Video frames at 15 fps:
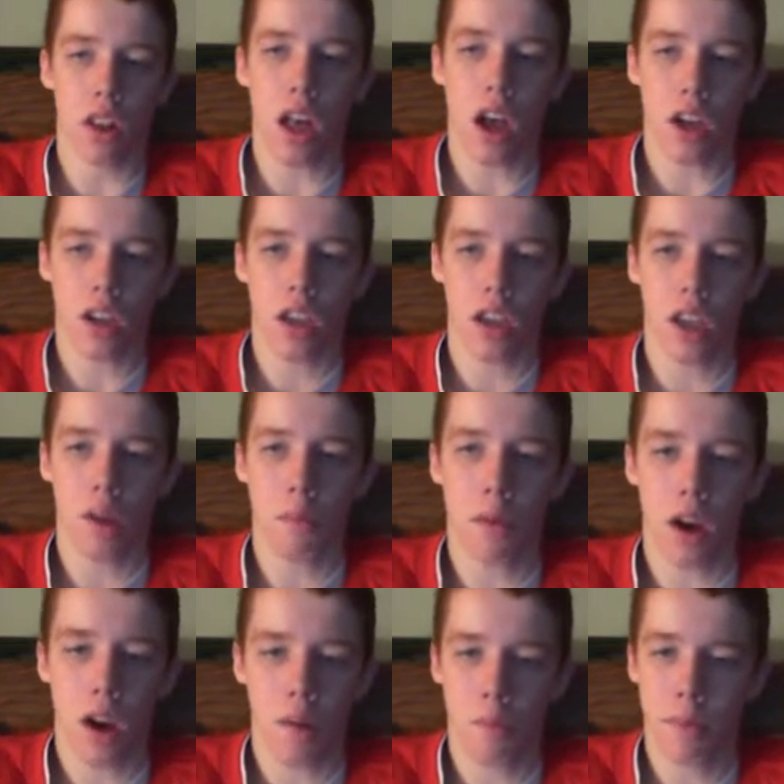locking him
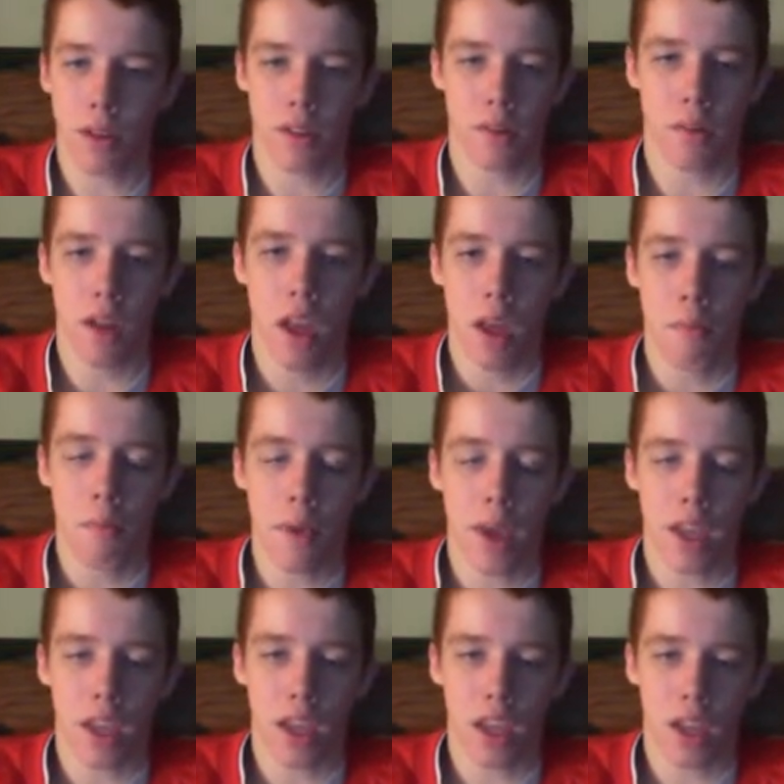up and
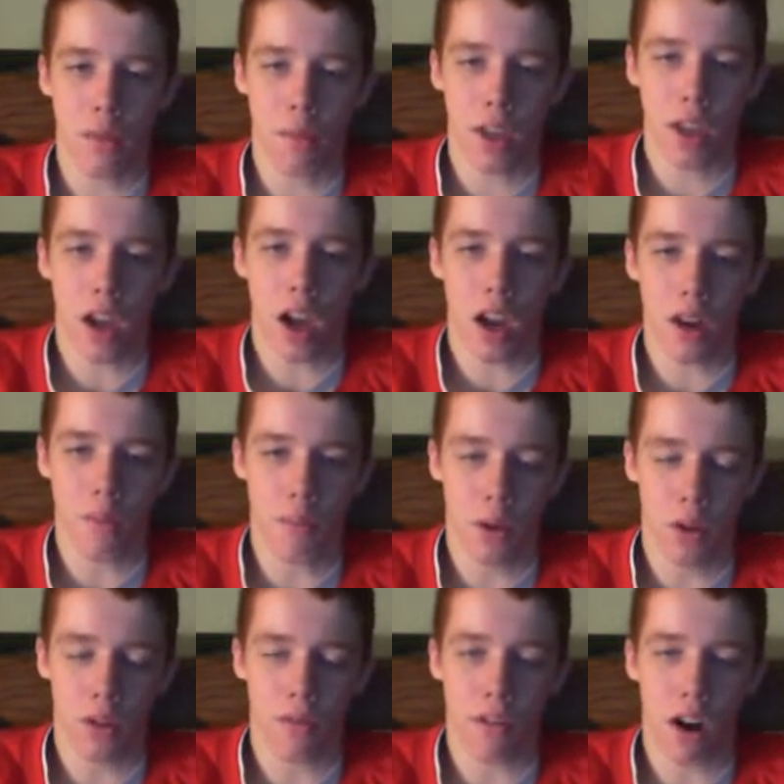making him the guy to
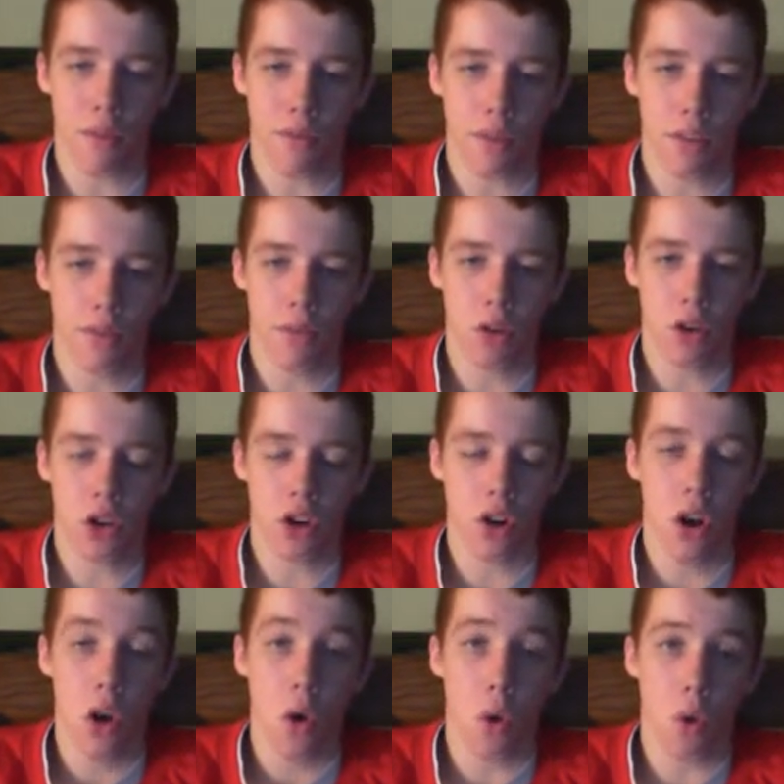build around for the
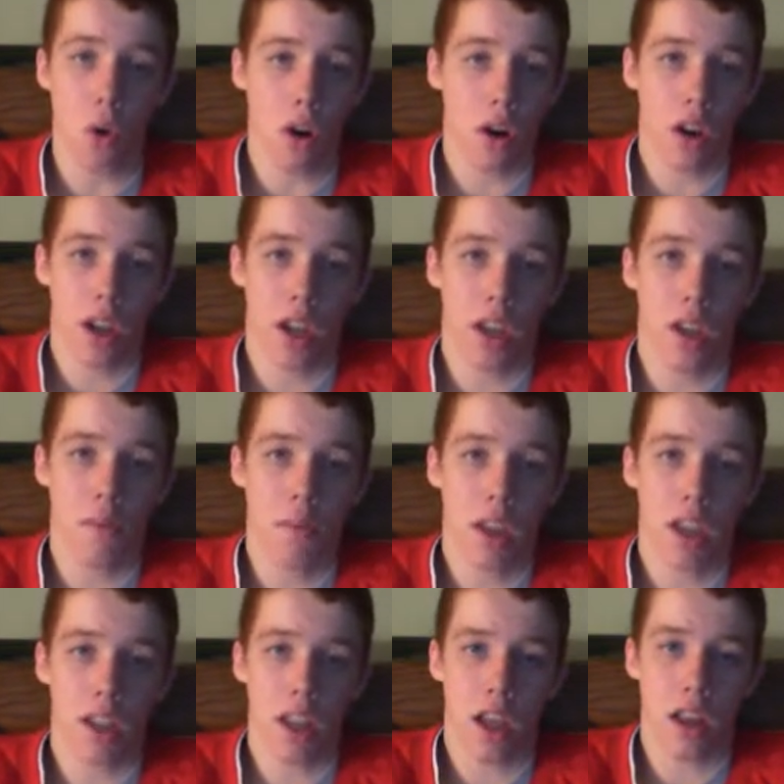future, or it could
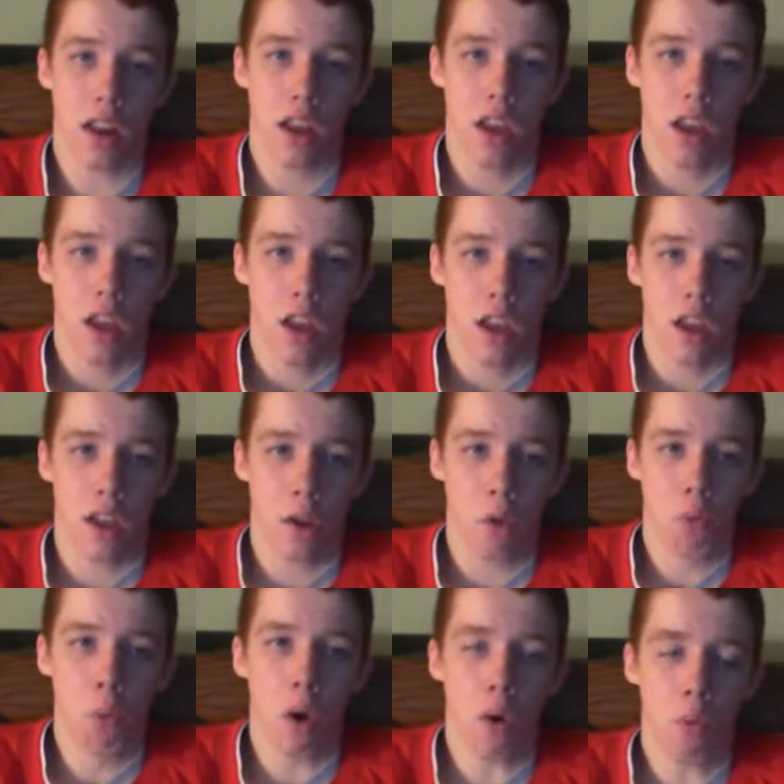mean that
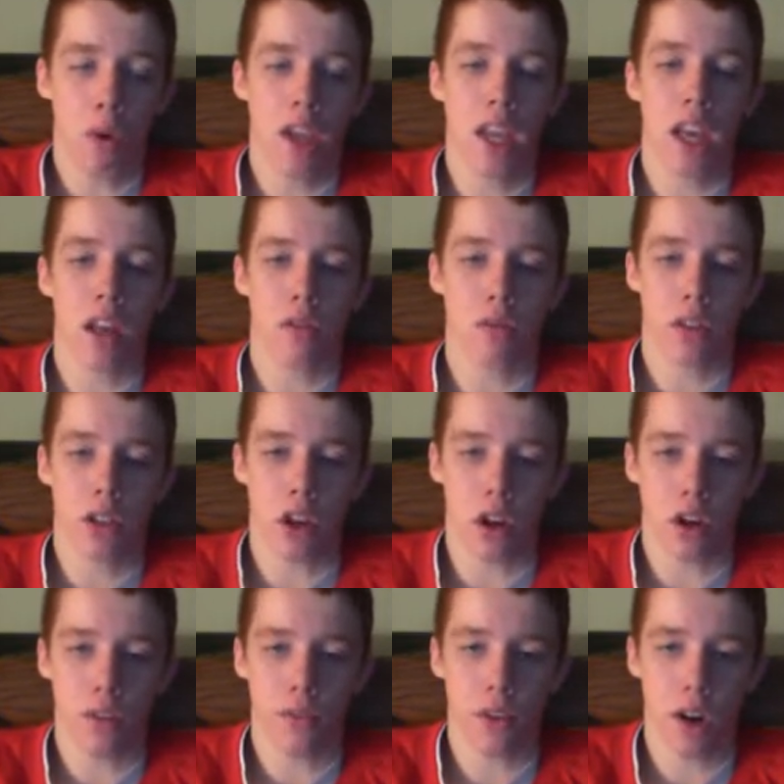what we get in
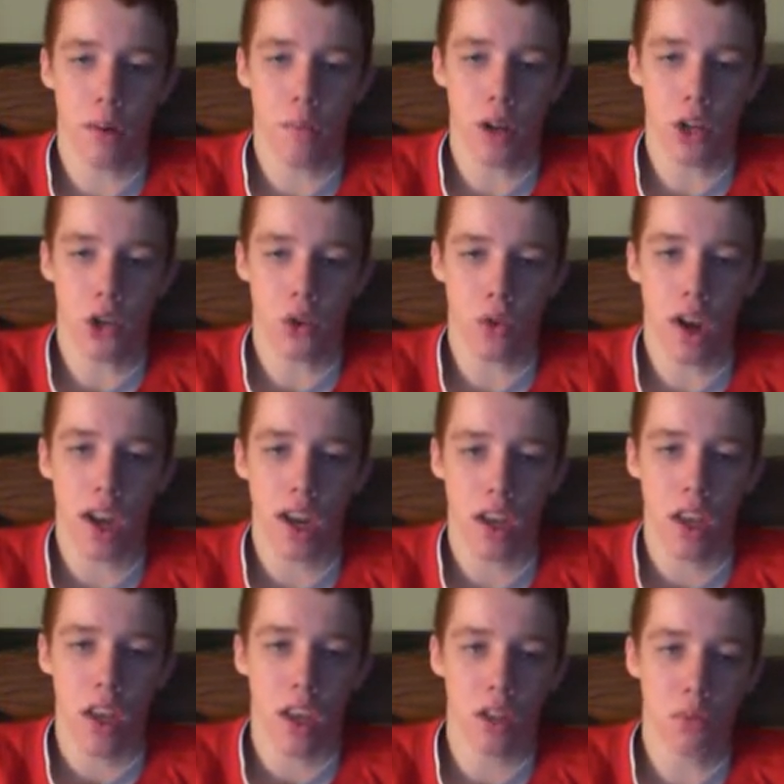return for him in a trade
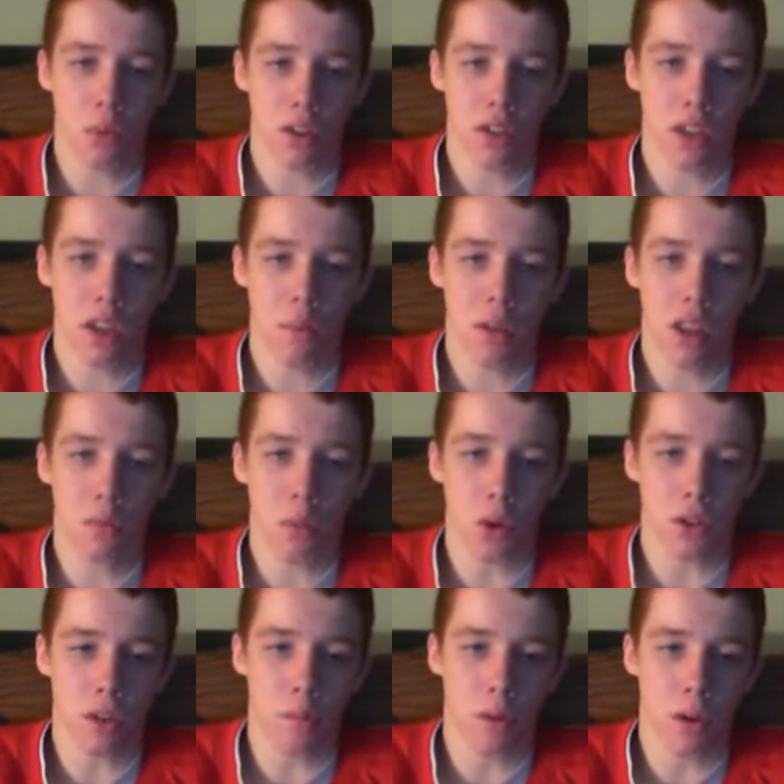is what's going to be the
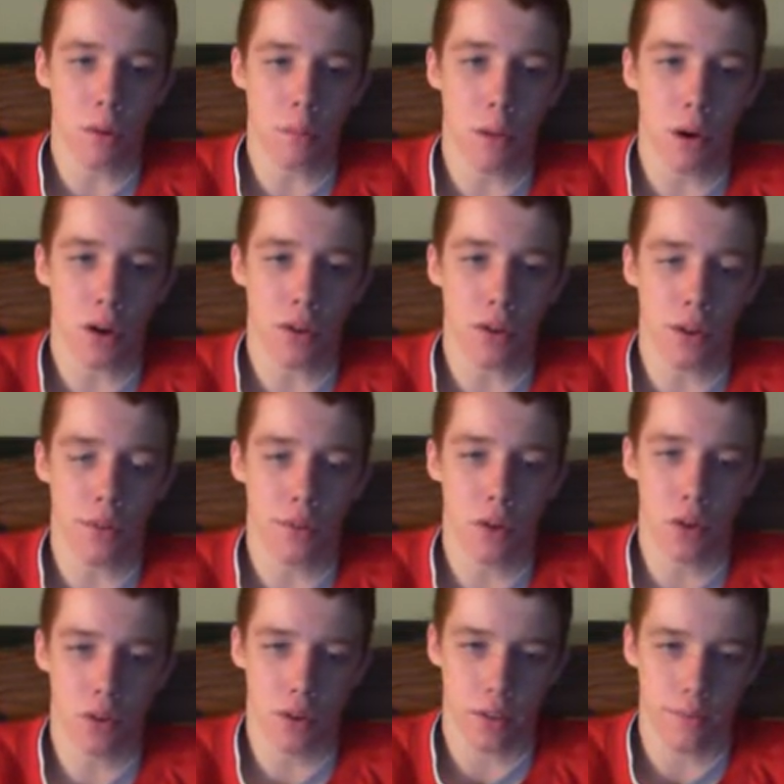most important part to our
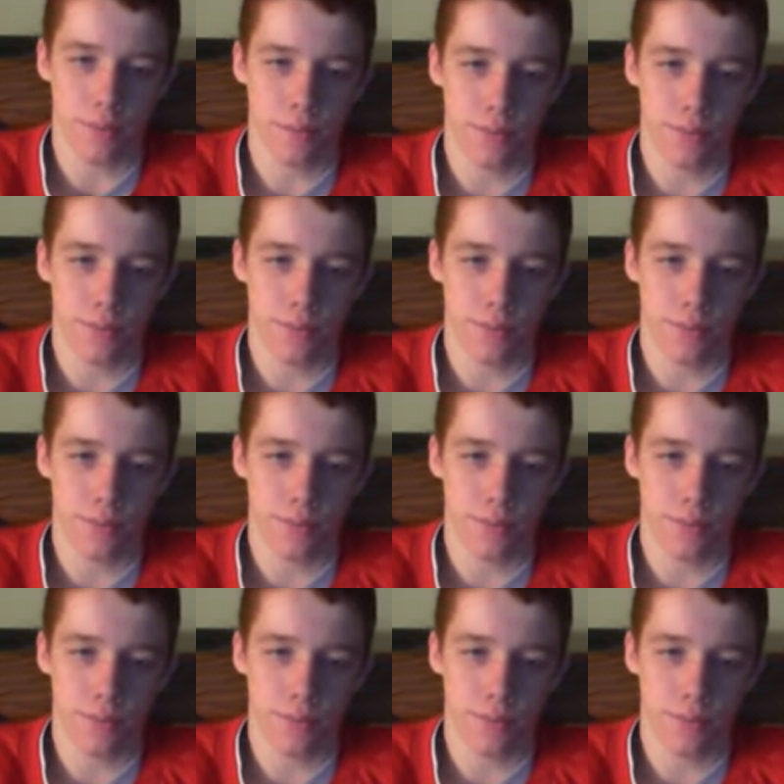future.